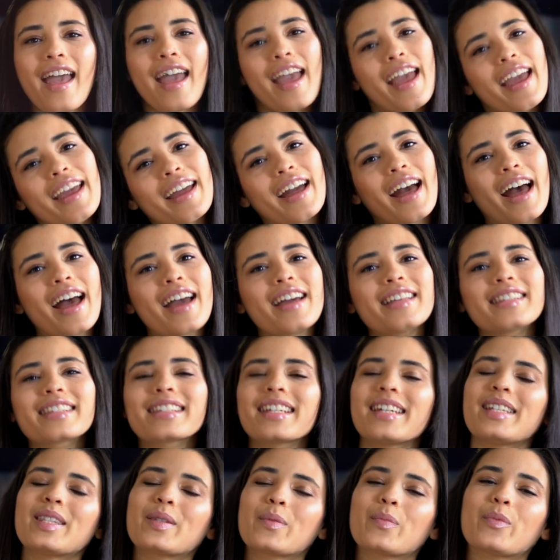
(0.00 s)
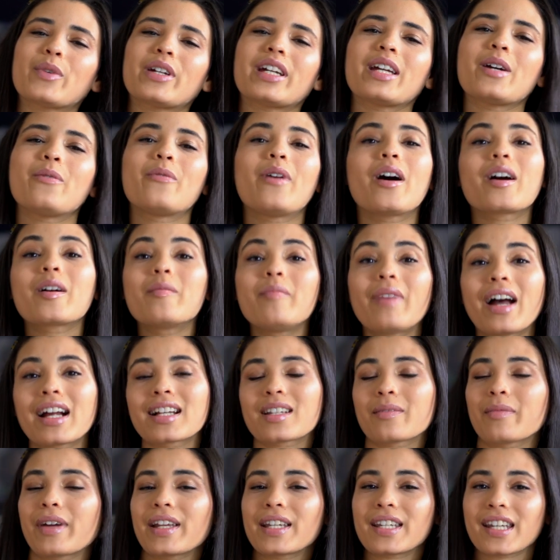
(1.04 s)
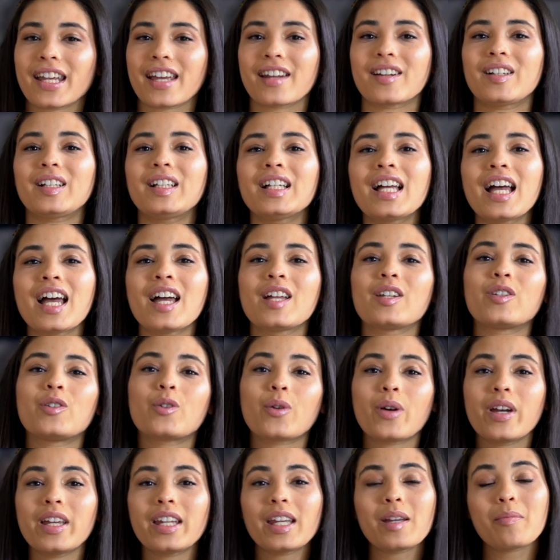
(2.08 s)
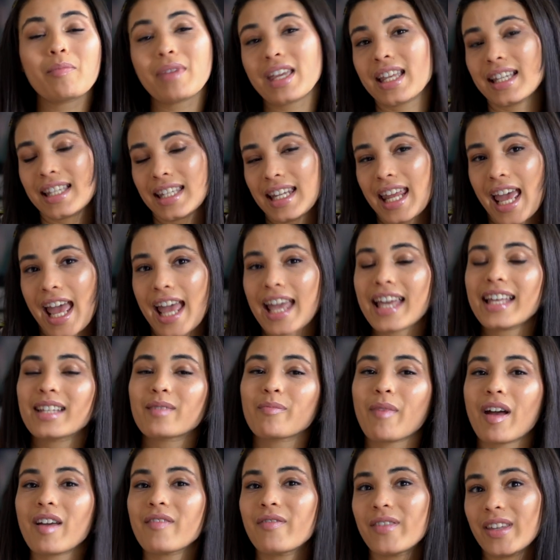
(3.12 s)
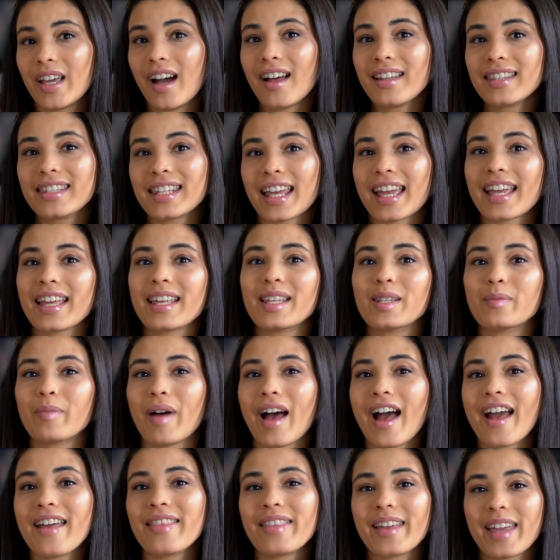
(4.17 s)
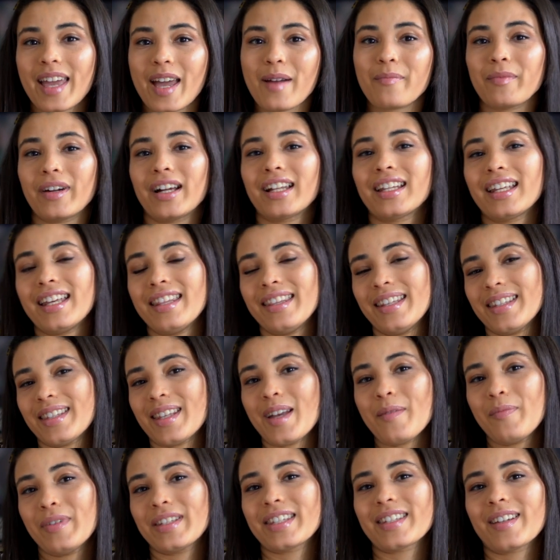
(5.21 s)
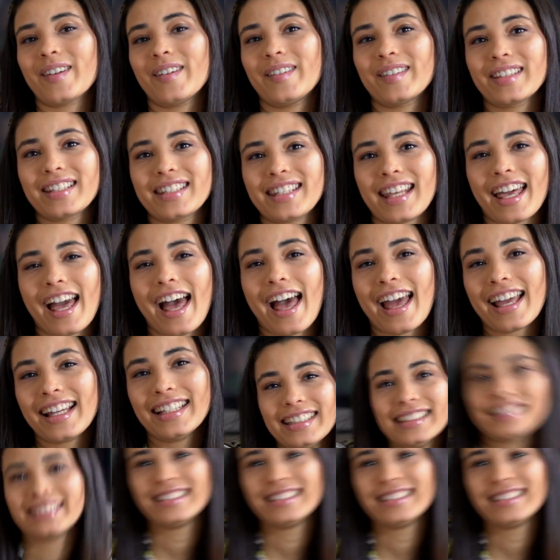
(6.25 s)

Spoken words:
Hey guys, it's Bree. Welcome back to my channel. Joining me today is my fiance. He's behind the camera in this episode. Say hi.